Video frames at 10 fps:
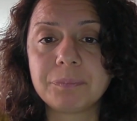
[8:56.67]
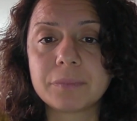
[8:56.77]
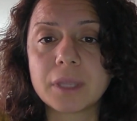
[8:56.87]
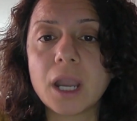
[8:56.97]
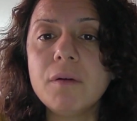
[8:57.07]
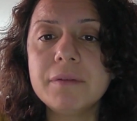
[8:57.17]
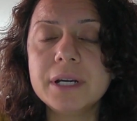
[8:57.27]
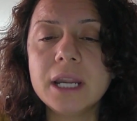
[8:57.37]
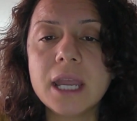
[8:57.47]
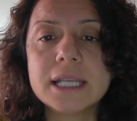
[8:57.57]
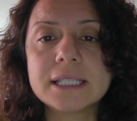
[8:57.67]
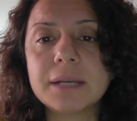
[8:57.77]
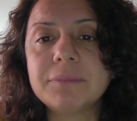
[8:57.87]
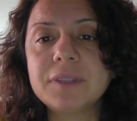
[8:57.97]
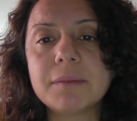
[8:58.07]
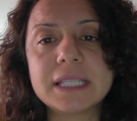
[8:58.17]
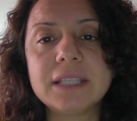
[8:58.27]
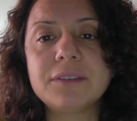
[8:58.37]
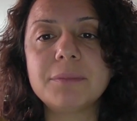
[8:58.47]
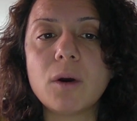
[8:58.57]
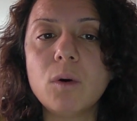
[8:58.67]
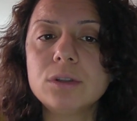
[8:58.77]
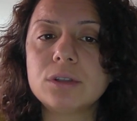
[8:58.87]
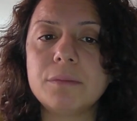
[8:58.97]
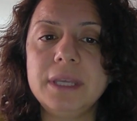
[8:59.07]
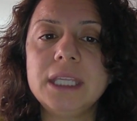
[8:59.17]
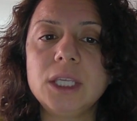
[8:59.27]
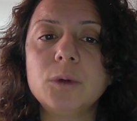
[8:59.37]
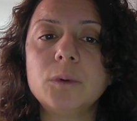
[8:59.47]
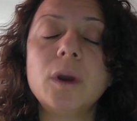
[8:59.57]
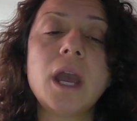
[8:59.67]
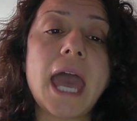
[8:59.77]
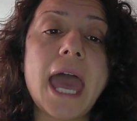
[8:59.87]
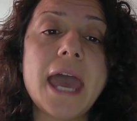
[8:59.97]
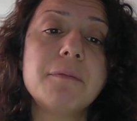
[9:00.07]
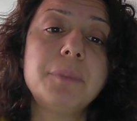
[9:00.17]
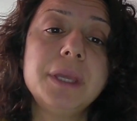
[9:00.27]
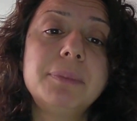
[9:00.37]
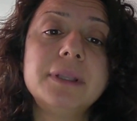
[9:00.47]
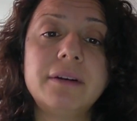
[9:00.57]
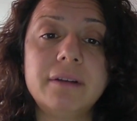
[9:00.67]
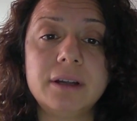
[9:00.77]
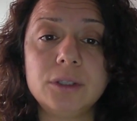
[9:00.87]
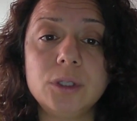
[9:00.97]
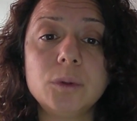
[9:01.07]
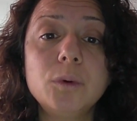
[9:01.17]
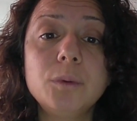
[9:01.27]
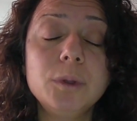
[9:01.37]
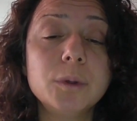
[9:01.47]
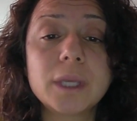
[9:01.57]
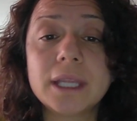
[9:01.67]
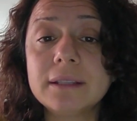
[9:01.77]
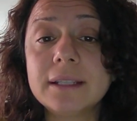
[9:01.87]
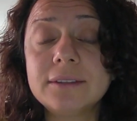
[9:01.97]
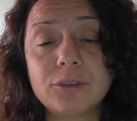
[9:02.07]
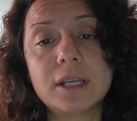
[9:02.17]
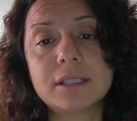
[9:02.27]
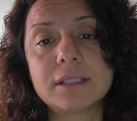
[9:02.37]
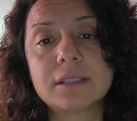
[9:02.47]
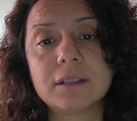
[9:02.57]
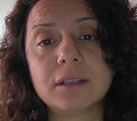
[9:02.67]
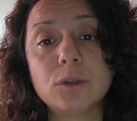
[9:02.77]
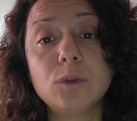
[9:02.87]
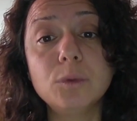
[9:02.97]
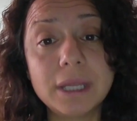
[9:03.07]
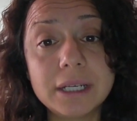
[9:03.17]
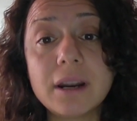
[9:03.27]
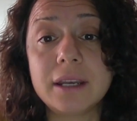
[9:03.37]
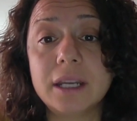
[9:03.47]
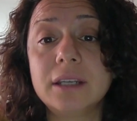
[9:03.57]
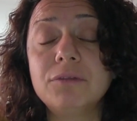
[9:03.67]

However, sometimes it may also mean you have people around you whom you cannot trust. You better identify